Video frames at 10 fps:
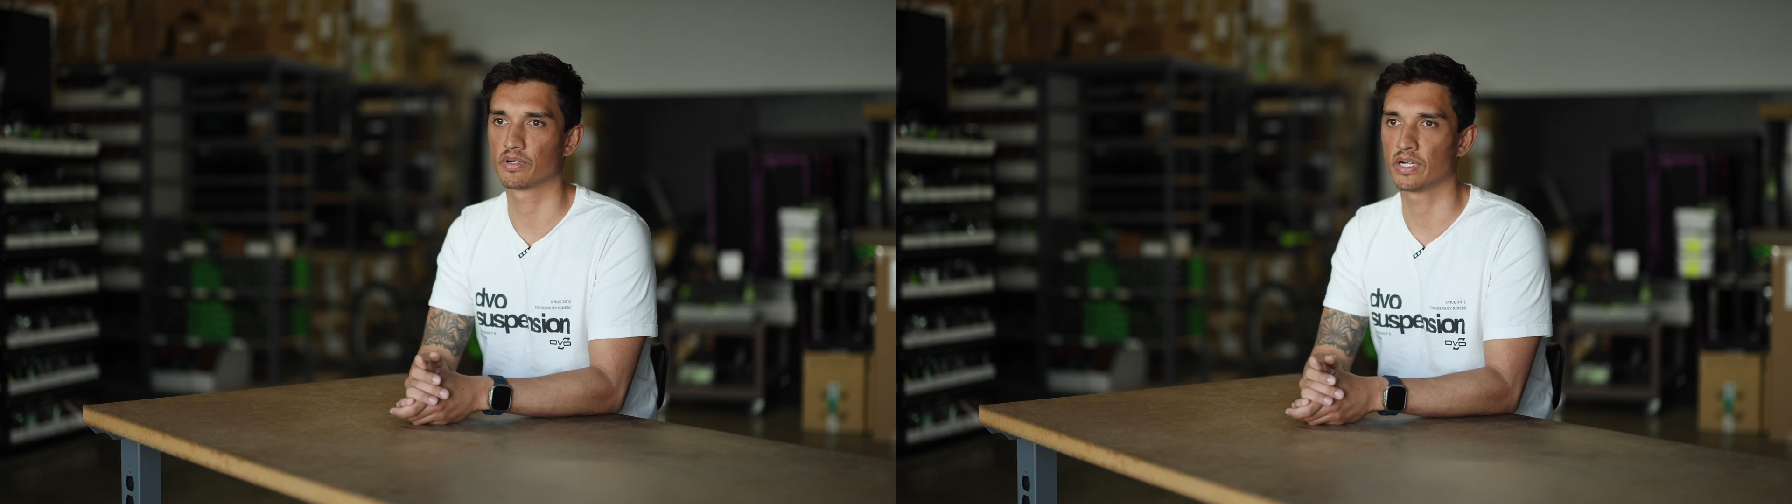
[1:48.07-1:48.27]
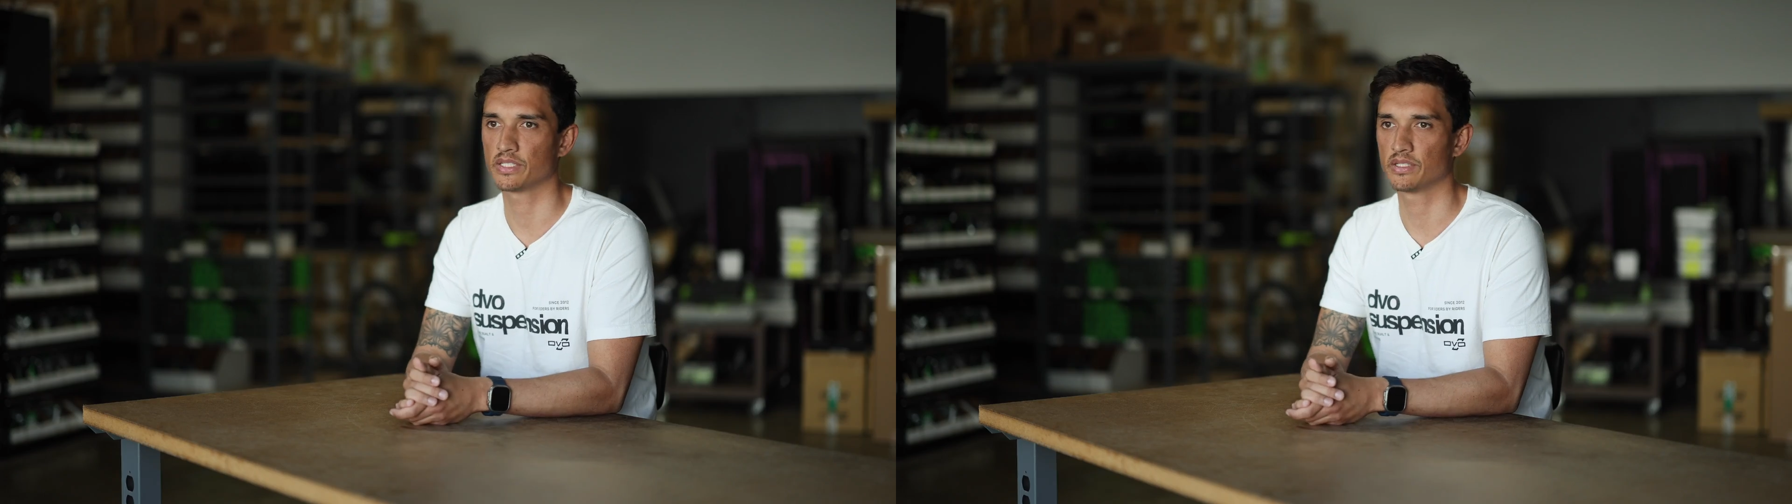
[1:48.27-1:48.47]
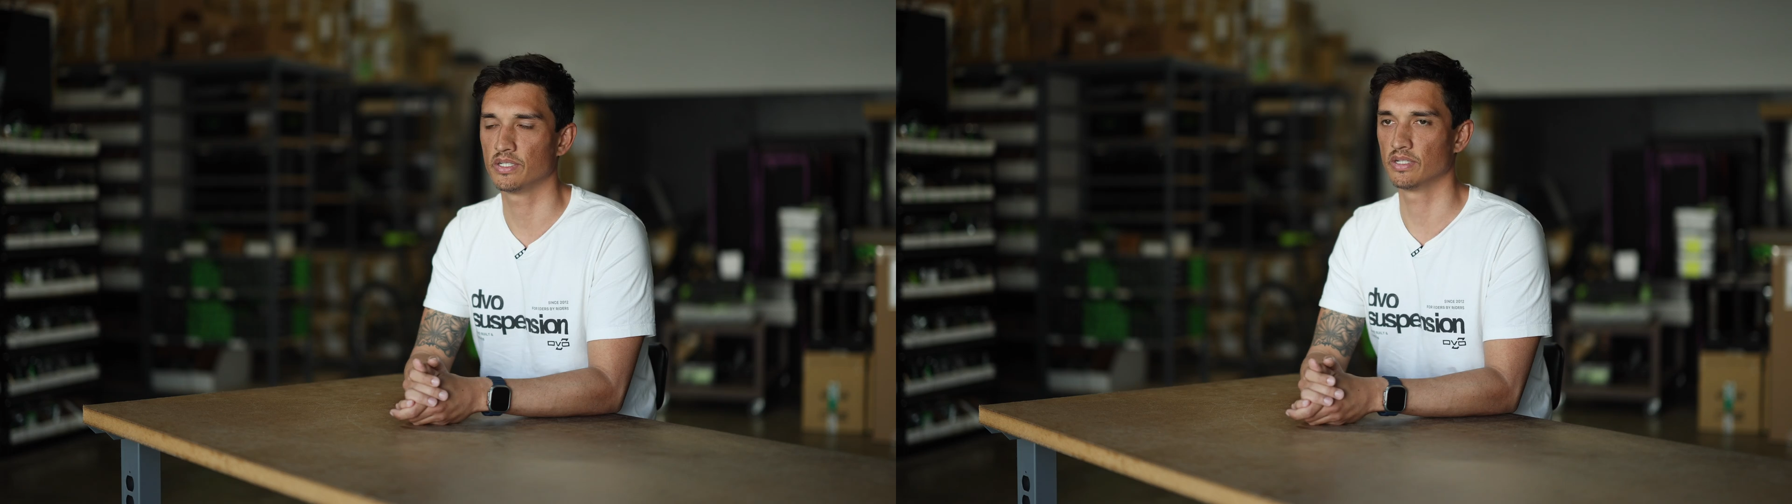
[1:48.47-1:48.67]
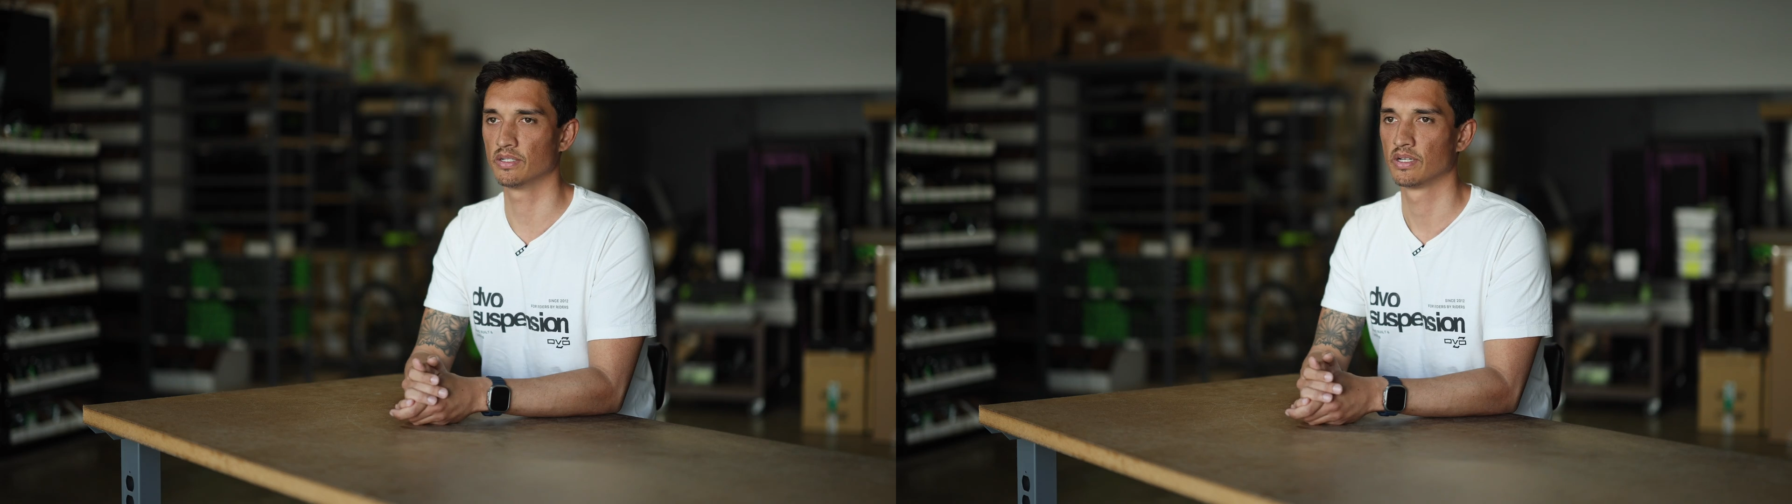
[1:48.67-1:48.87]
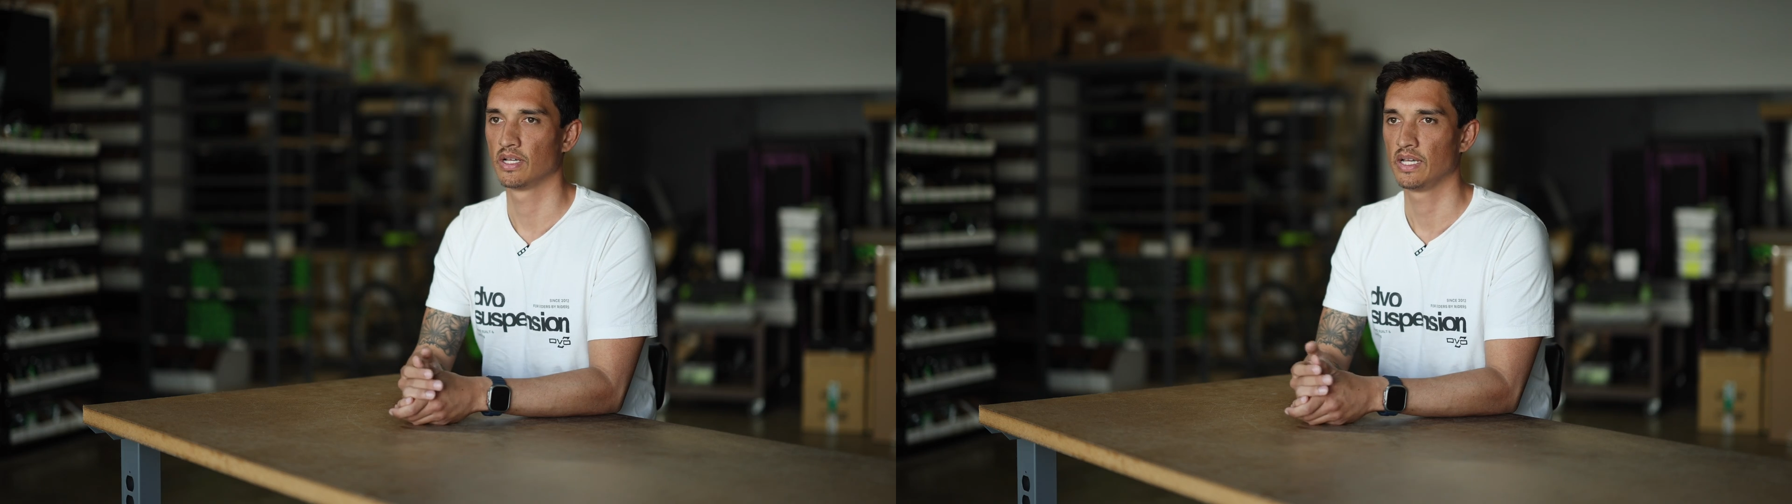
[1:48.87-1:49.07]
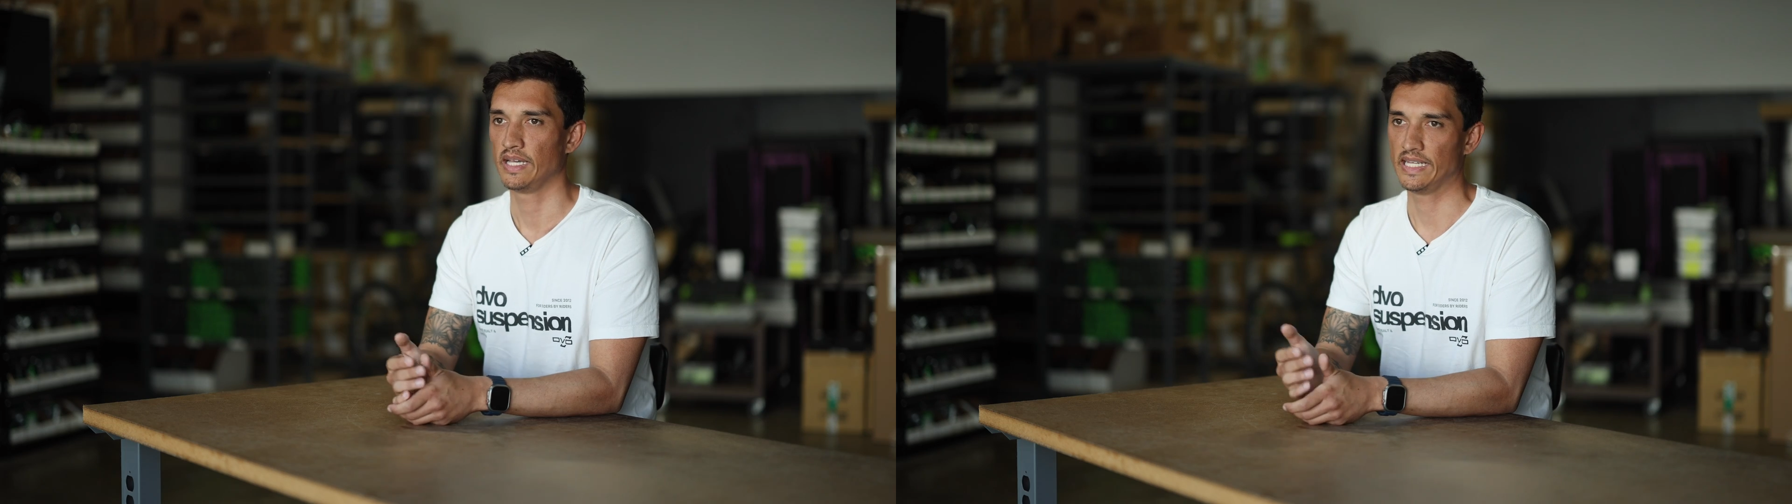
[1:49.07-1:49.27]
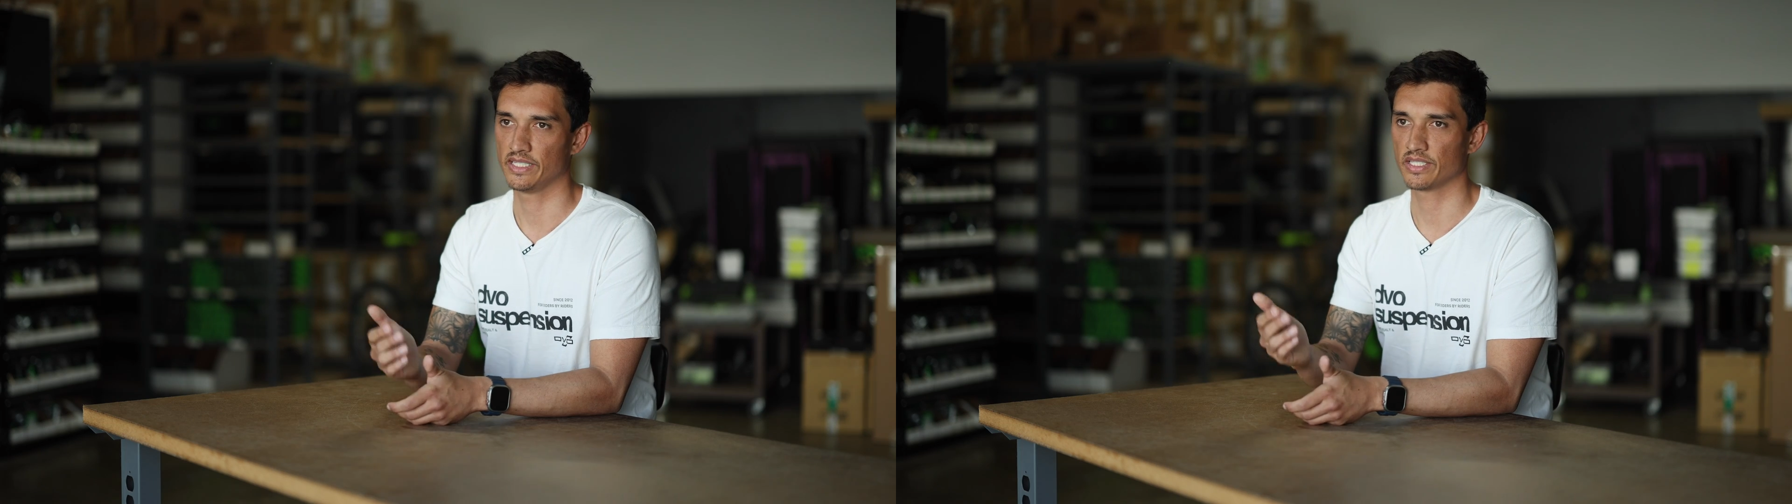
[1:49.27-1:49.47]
progression, and it